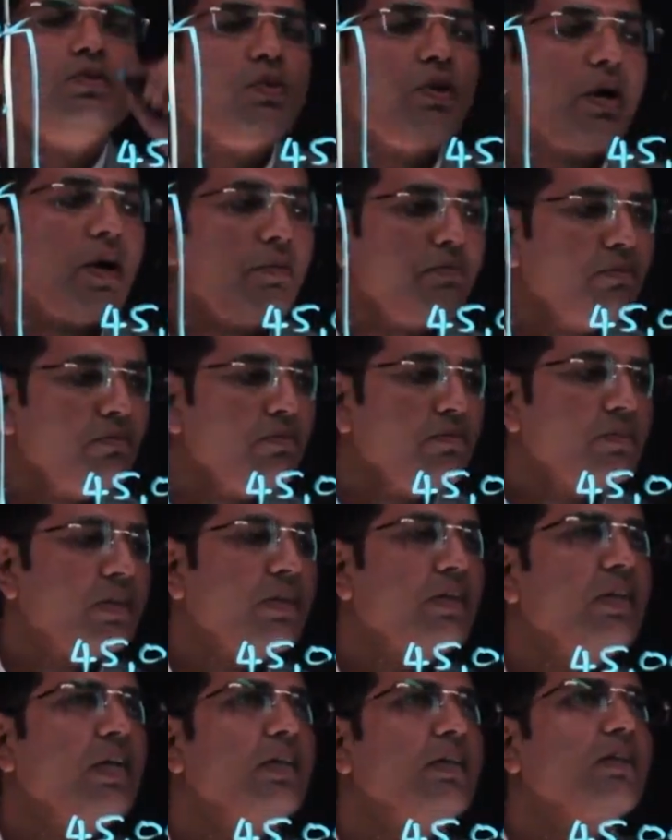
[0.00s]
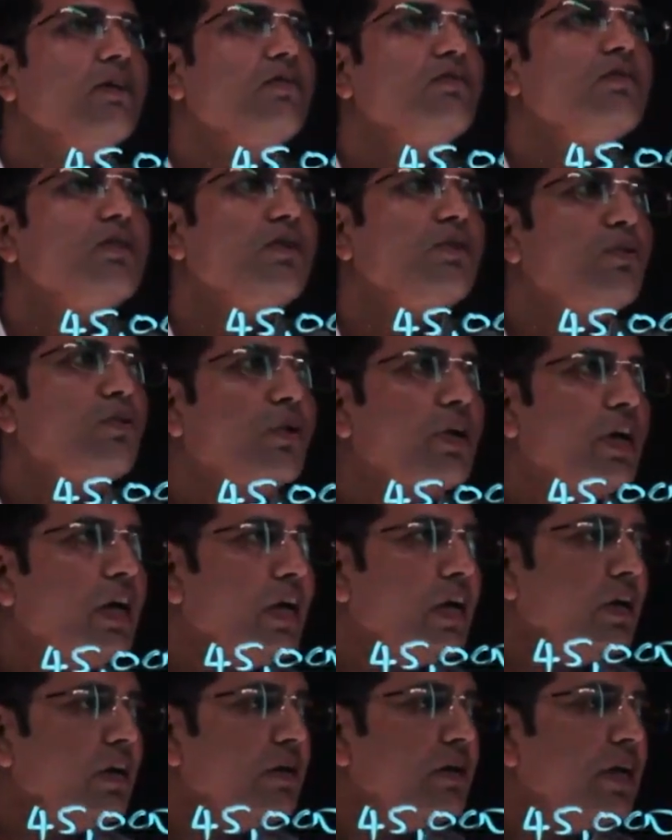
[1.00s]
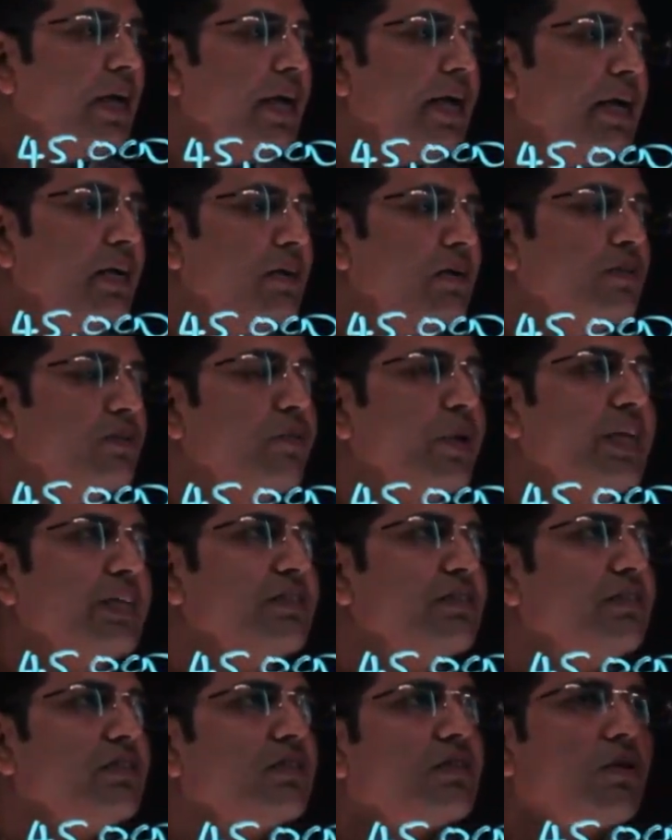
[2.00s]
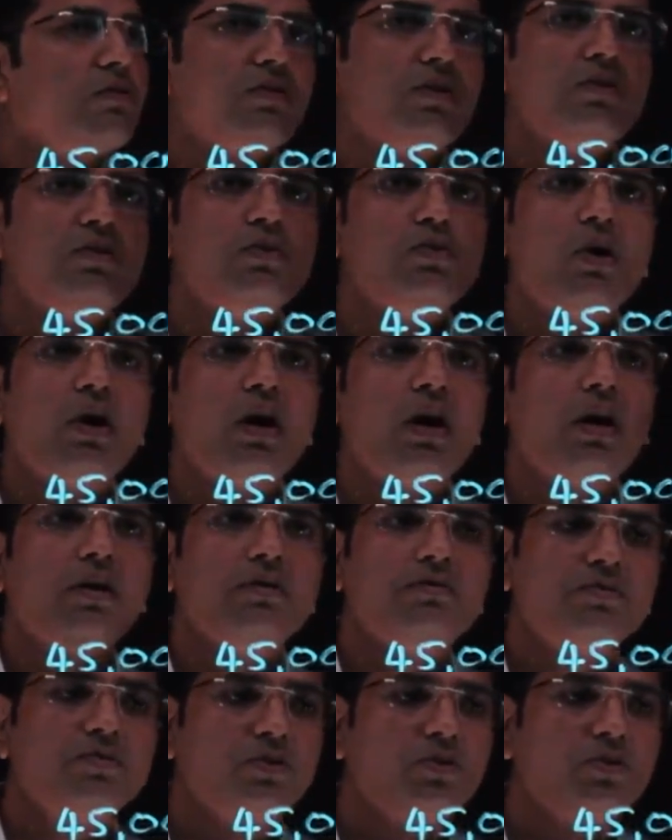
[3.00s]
to M, 39,000 to K, and 26,000 to R.